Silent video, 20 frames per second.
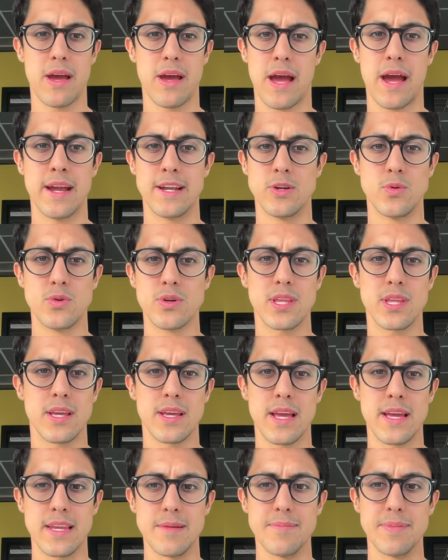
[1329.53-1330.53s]
I don't
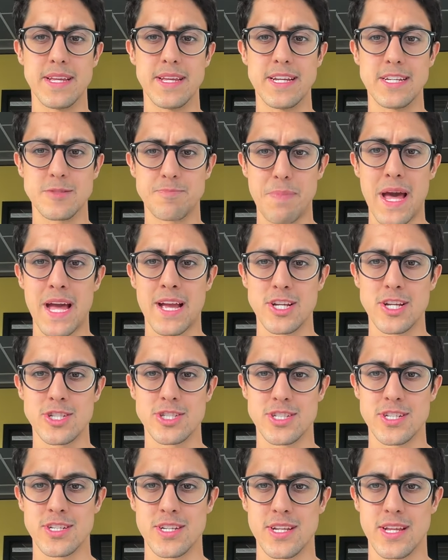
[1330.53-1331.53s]
think anybody has
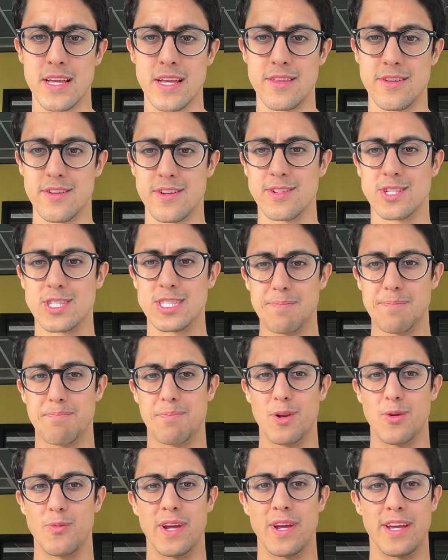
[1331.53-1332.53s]
packaged it together in a
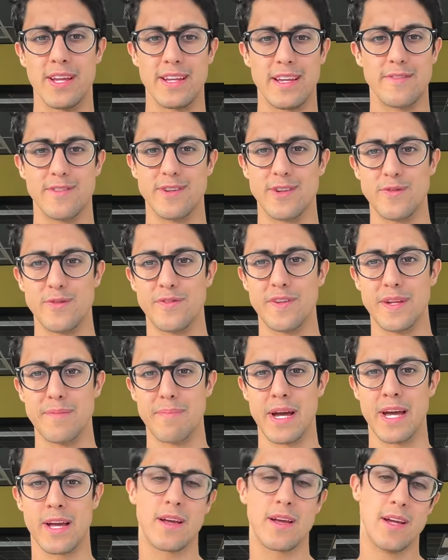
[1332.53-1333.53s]
simple way and given you
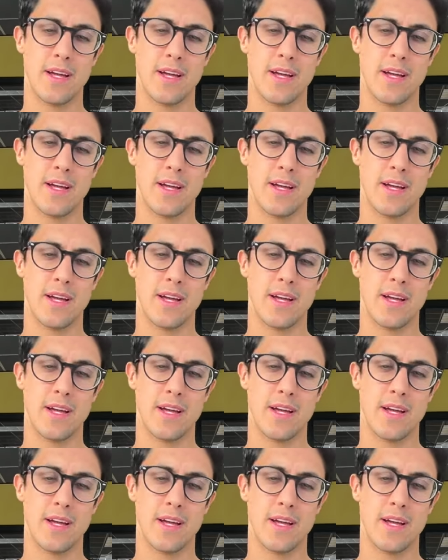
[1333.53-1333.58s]
feedback.